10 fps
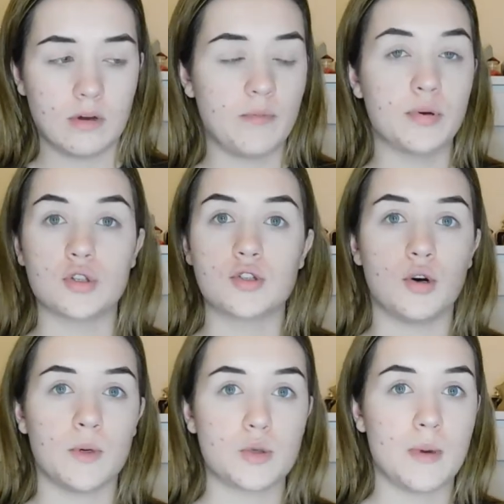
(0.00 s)
put so
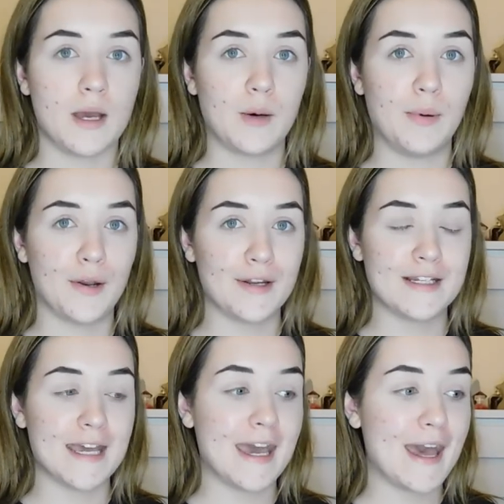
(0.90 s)
much makeup on
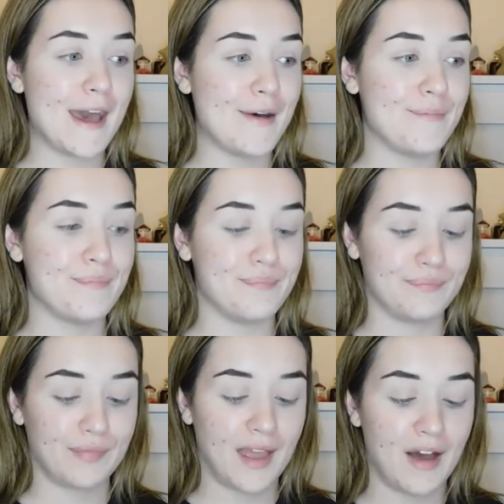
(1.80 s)
today.
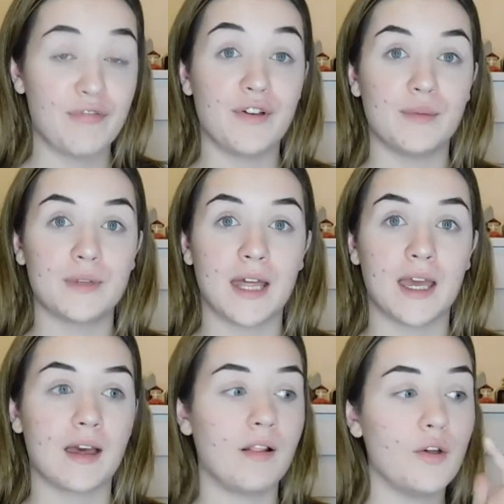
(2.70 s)
I filmed like
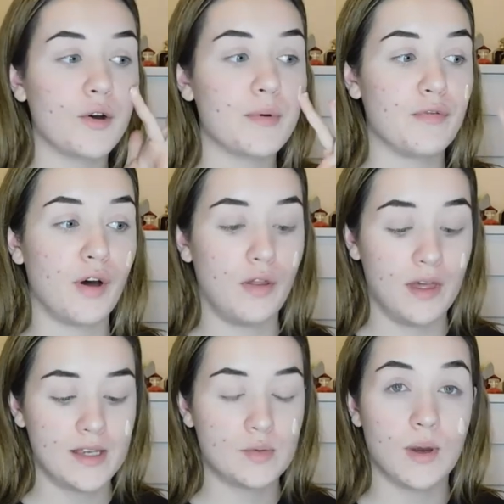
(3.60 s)
a look before
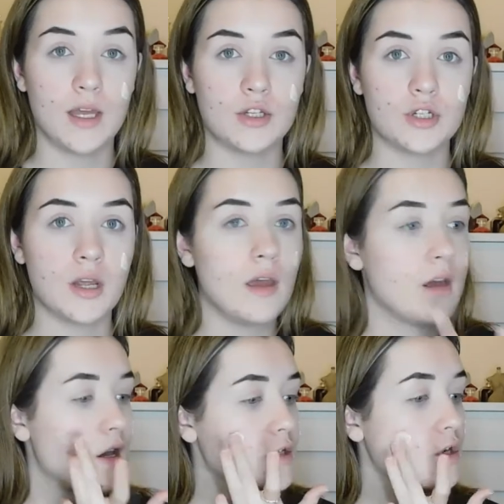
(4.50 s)
this, which
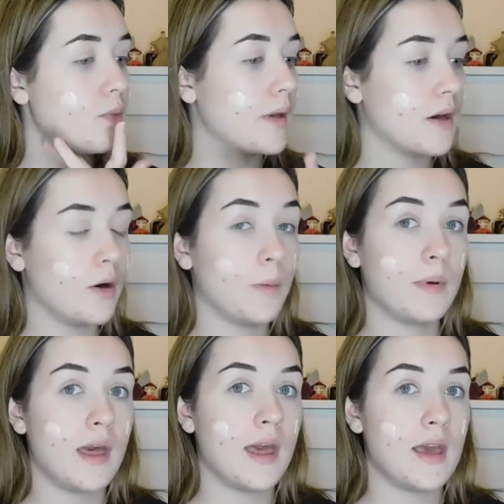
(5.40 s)
should be up.
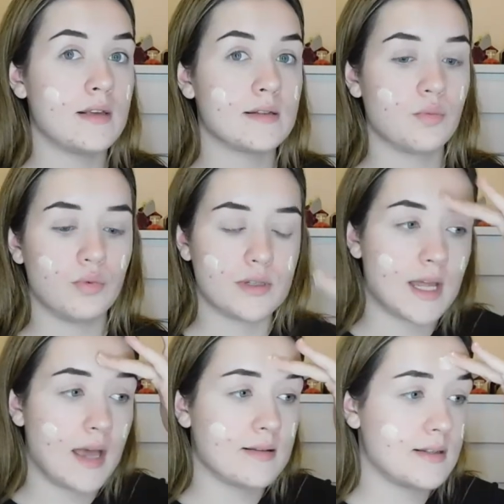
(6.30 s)
It was
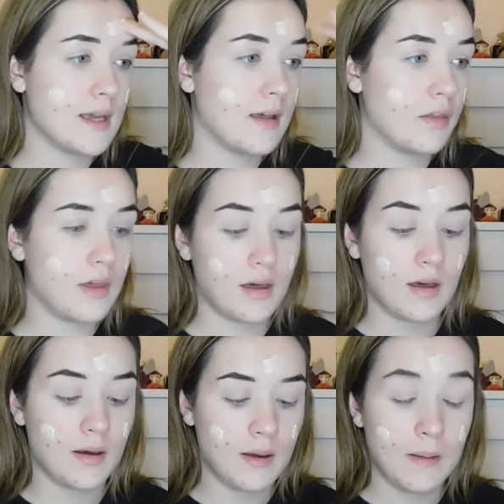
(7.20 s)
testing the
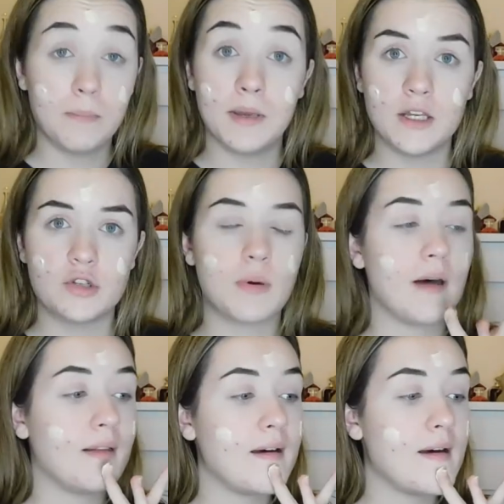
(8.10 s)
peach
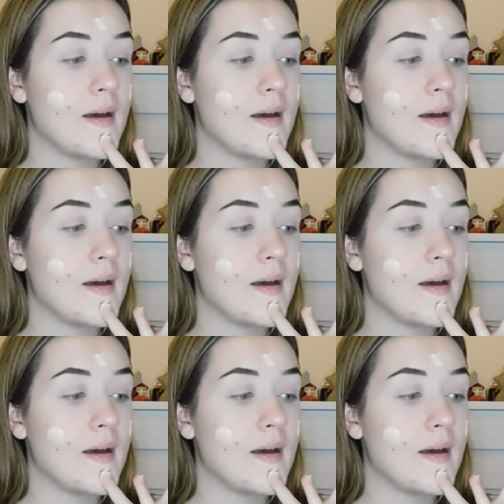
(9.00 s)
palette,